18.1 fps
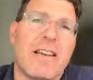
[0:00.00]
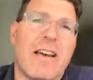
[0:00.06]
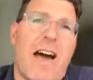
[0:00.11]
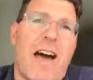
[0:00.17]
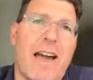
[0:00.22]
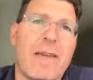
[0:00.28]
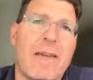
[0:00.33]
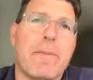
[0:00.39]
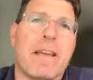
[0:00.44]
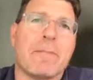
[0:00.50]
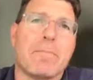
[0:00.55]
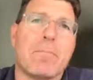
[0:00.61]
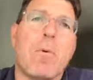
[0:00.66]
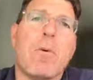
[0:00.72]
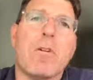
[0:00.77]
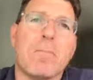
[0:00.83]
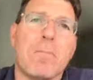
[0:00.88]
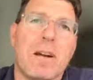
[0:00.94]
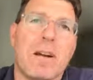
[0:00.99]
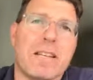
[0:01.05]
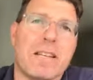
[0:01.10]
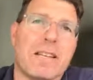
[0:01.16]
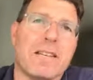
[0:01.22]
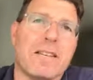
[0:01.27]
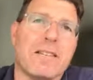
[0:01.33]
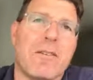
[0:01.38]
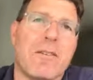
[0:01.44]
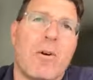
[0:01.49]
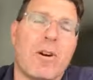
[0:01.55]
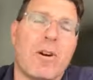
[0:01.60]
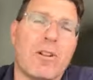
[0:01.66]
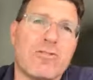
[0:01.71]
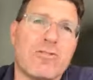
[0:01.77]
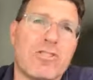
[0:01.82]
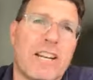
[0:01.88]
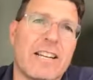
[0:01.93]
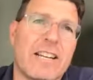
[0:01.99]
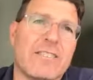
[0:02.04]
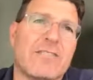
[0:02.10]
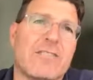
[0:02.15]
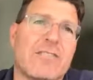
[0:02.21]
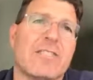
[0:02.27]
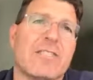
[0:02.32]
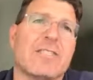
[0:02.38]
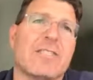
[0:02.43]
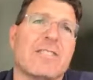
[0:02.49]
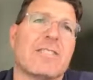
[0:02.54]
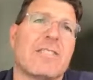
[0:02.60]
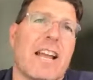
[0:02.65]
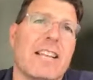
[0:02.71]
I make more money, oil changes,